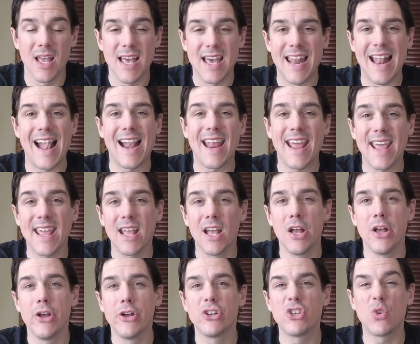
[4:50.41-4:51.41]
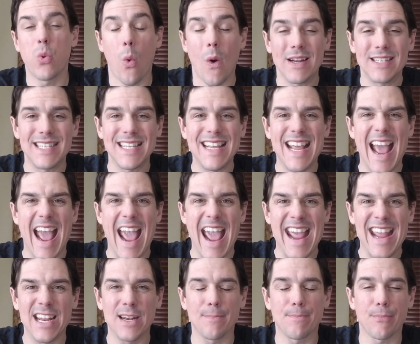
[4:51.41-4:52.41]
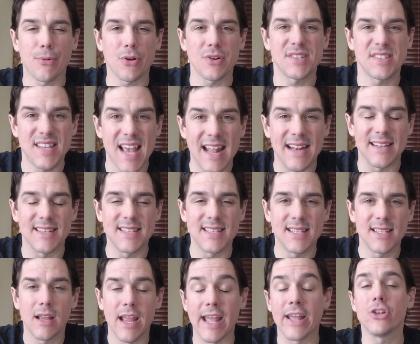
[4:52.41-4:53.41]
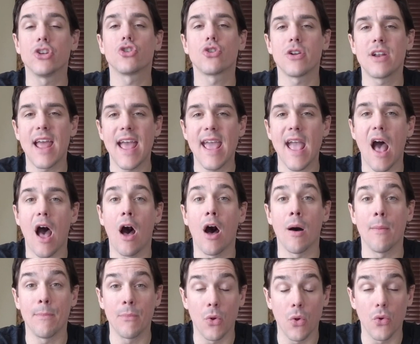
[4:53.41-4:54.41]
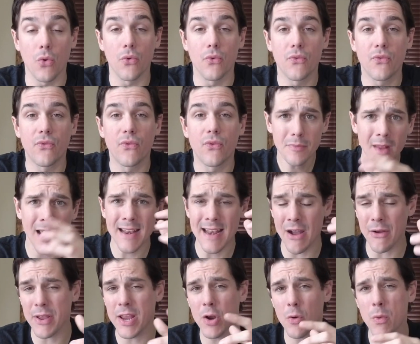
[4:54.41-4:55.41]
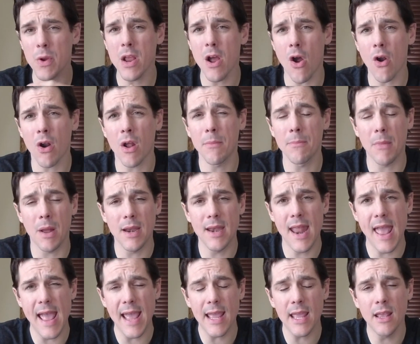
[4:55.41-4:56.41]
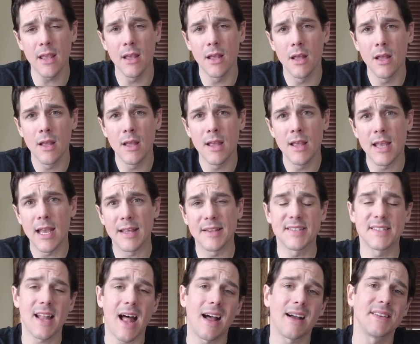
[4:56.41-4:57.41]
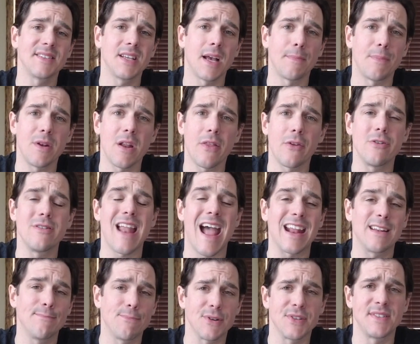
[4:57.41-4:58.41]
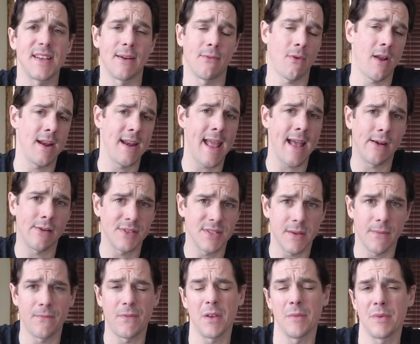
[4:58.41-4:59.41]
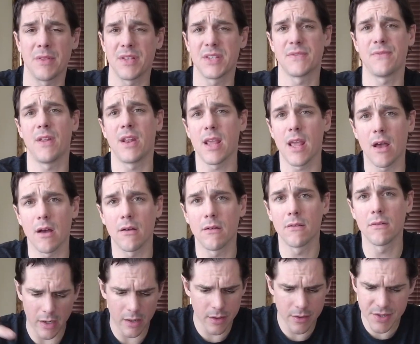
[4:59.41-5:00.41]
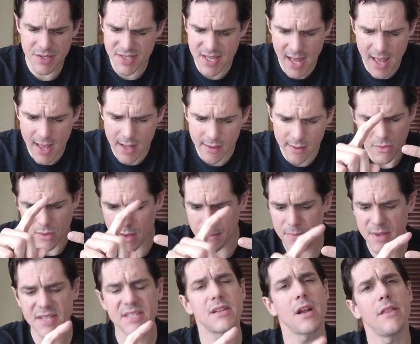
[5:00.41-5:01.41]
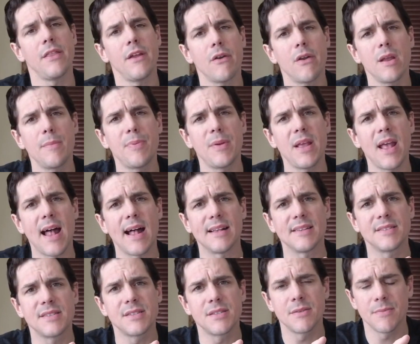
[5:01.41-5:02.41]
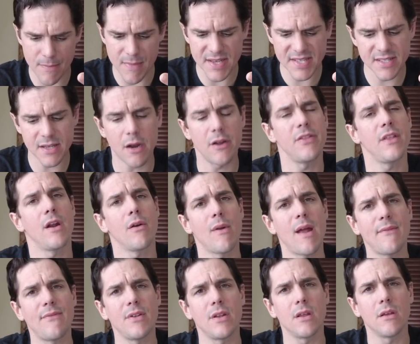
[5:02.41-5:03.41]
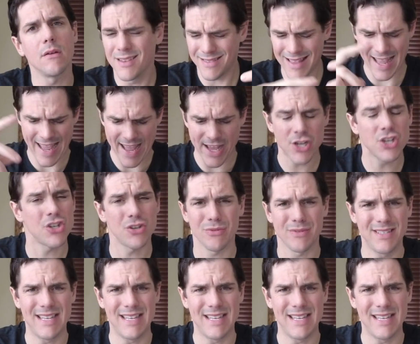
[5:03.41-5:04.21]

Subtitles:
It had a 28% intraday up move. And now here we are on Monday, and the stock is up another 9% right now as I'm filming this video. But I don't understand. They missed on their EPS. They missed on their revenue. They issued